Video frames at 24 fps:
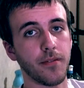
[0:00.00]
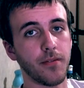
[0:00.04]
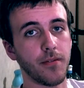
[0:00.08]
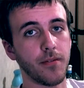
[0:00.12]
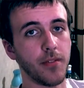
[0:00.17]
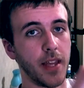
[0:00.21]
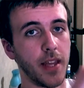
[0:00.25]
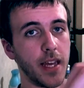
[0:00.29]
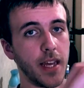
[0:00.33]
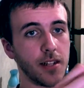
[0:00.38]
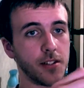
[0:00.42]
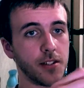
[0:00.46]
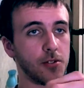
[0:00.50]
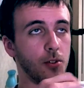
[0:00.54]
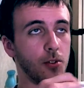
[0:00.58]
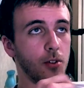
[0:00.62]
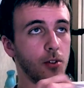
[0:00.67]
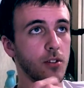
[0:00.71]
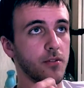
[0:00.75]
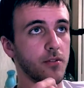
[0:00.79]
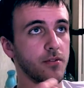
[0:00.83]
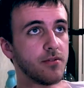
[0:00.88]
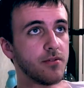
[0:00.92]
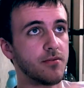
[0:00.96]
that sort
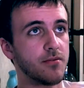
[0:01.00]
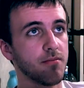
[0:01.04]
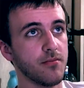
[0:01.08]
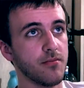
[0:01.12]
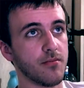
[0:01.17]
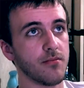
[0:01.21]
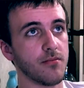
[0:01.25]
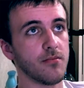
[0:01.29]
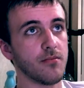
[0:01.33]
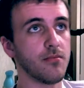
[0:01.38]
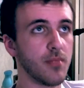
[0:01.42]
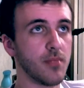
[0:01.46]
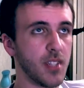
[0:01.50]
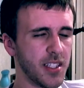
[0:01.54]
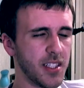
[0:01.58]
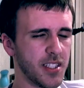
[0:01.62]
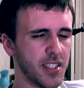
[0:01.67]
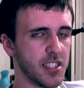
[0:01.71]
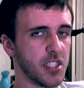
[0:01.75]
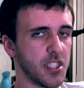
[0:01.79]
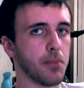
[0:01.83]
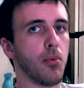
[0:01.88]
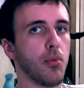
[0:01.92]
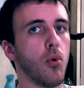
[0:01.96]
of, not
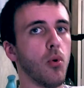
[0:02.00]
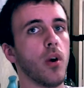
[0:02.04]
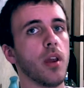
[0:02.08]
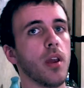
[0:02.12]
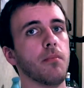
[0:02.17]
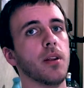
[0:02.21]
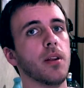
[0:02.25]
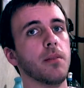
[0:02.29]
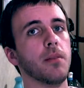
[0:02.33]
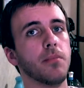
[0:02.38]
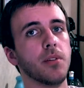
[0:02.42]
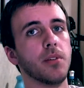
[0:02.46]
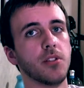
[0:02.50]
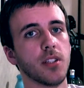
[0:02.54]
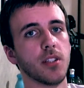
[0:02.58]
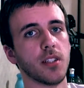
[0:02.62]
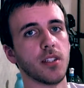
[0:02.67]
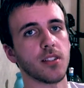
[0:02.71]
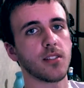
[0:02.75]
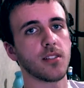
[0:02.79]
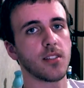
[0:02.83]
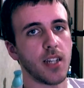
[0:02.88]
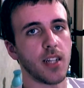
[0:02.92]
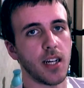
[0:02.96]
disappointment, but
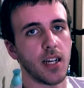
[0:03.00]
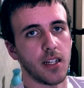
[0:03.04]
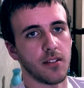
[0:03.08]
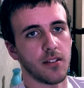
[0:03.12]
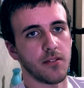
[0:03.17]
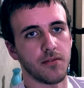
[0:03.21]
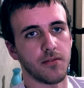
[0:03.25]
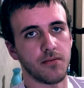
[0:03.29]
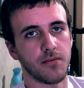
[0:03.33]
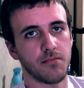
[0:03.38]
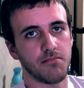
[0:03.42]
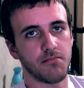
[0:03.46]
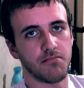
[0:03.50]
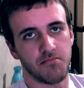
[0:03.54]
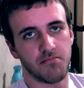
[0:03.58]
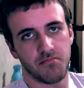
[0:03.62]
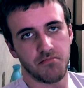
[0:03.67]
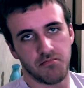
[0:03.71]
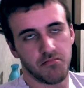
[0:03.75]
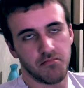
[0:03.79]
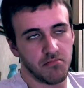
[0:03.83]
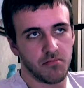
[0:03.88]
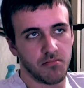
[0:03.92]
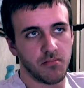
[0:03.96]
just kind of,
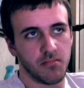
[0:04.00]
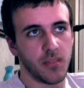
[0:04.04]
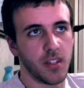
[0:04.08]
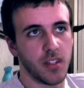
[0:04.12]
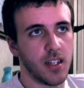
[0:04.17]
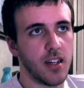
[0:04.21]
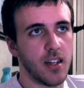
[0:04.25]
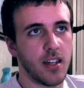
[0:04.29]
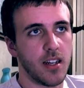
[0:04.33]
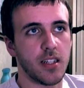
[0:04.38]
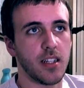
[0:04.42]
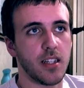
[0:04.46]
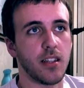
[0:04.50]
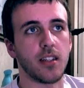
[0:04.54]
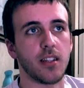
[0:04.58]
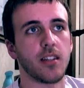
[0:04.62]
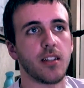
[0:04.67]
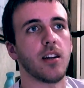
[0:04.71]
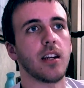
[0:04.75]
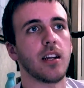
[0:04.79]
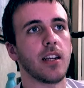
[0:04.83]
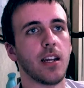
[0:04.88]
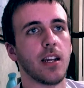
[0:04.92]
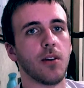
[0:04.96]
I didn't
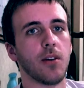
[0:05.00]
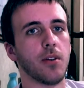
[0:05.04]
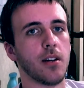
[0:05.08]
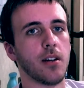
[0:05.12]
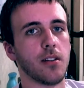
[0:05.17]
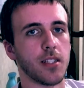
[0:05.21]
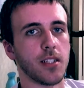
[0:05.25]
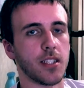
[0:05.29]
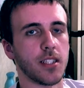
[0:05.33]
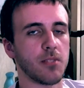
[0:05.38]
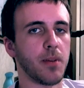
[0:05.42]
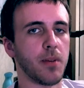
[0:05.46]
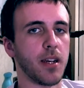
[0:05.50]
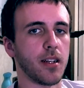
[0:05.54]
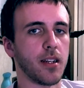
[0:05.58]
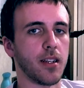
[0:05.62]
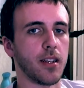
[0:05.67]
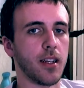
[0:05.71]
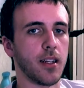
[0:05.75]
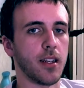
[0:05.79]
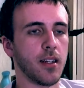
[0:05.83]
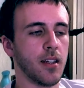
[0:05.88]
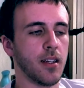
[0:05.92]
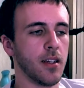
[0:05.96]
quite get what I was
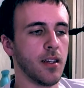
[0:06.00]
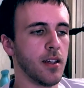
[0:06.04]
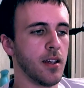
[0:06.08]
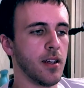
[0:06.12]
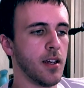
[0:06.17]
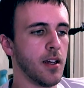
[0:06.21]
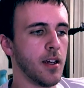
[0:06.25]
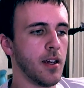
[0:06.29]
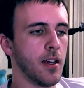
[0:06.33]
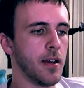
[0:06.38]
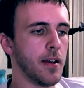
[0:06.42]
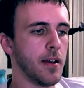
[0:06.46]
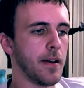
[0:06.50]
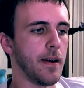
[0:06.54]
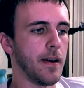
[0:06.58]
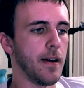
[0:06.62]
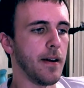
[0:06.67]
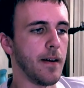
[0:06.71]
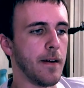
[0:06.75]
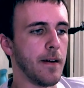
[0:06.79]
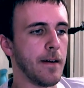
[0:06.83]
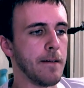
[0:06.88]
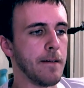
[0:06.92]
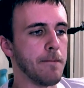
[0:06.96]
expecting.
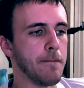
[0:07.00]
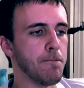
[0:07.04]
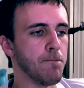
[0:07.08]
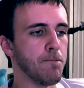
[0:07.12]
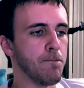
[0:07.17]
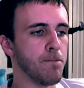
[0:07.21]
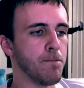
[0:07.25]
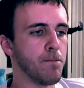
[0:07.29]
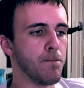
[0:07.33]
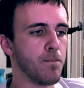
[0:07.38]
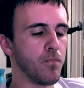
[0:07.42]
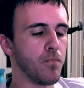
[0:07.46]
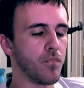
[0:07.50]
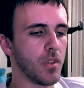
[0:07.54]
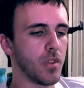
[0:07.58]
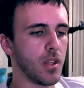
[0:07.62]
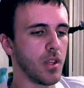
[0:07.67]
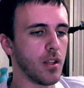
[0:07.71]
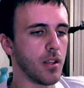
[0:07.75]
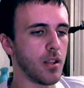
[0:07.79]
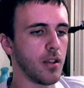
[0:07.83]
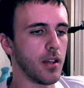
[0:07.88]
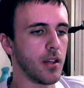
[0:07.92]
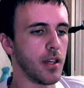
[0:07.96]

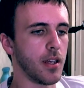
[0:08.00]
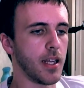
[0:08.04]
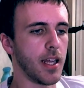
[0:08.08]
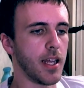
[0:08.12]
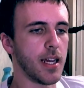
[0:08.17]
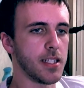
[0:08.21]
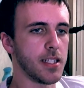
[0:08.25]
It